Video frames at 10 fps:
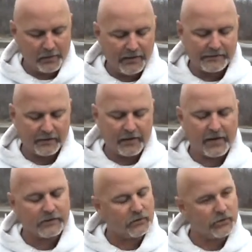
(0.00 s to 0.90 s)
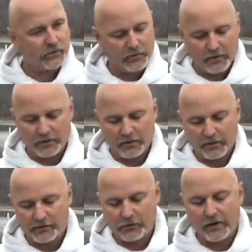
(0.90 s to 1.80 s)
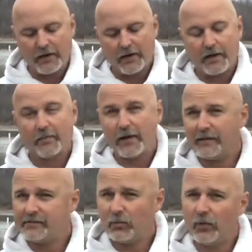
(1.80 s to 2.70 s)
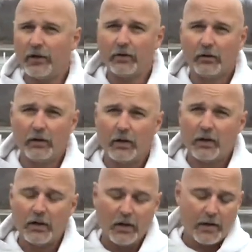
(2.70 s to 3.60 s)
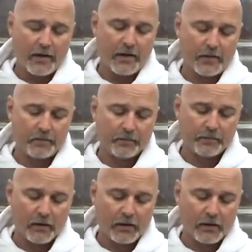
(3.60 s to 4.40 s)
Basically it has a joint in it, it makes it wiggle. You